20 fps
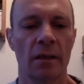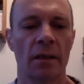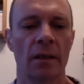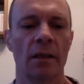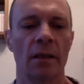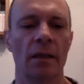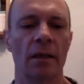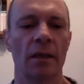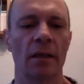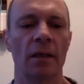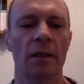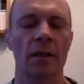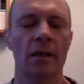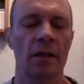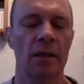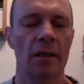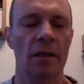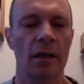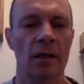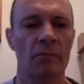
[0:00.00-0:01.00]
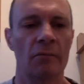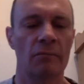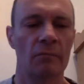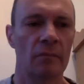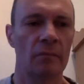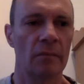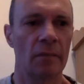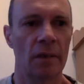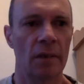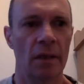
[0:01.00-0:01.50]

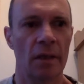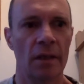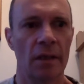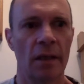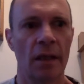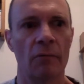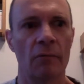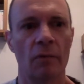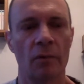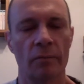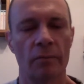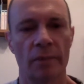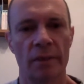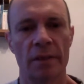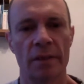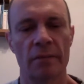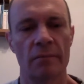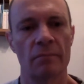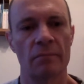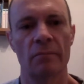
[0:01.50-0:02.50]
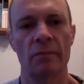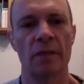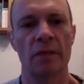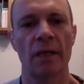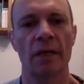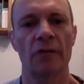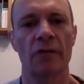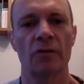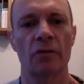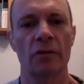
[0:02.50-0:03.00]
they won't be
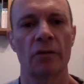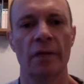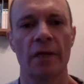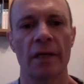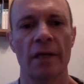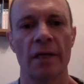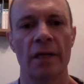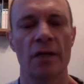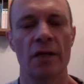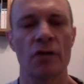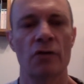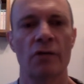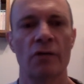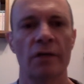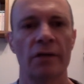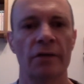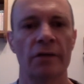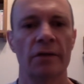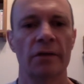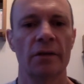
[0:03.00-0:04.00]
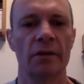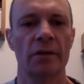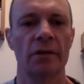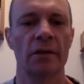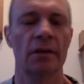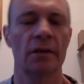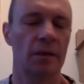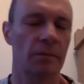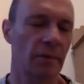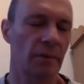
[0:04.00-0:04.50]
taxed on any interest,
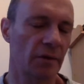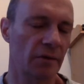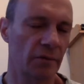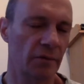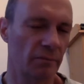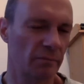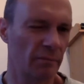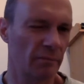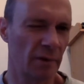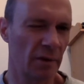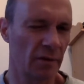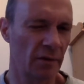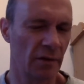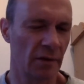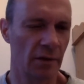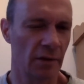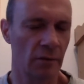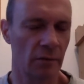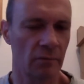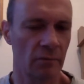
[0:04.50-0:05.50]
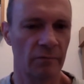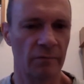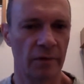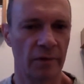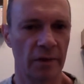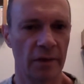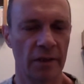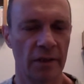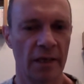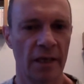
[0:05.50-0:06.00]
and that's a little
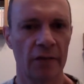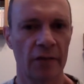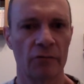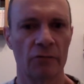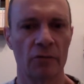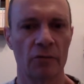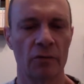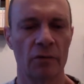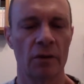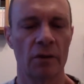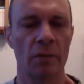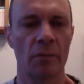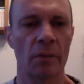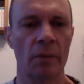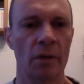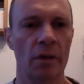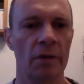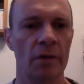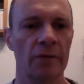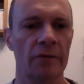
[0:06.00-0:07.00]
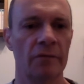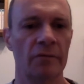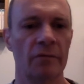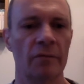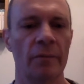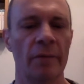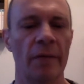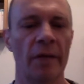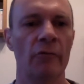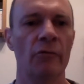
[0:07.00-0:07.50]
funny tax rule that applies if
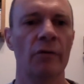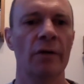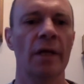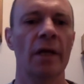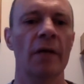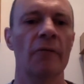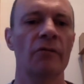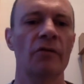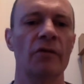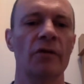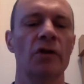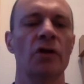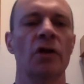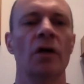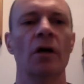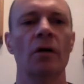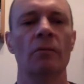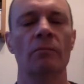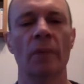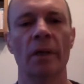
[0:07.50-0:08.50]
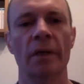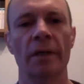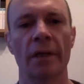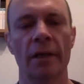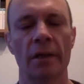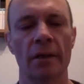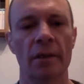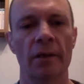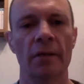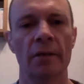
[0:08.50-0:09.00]
a parent gives the child
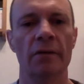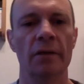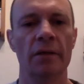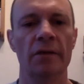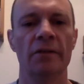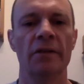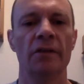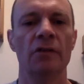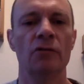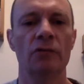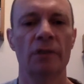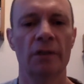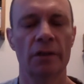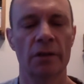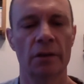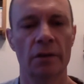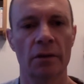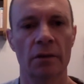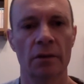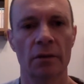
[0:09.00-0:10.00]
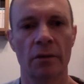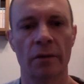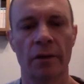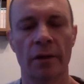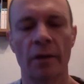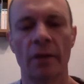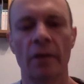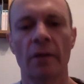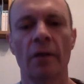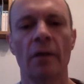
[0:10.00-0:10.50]
money and then there's interest earned on it.
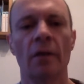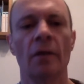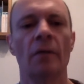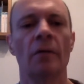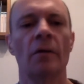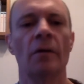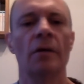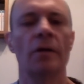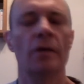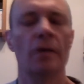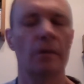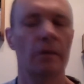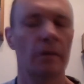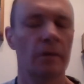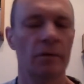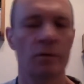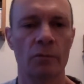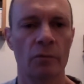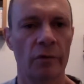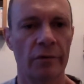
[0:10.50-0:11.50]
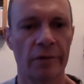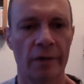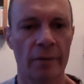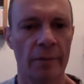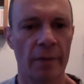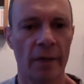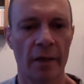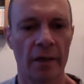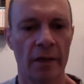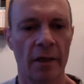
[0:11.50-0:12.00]
You don't need to worry
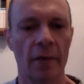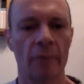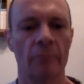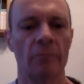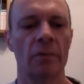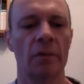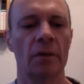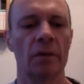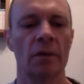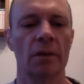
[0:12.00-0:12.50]
about that. But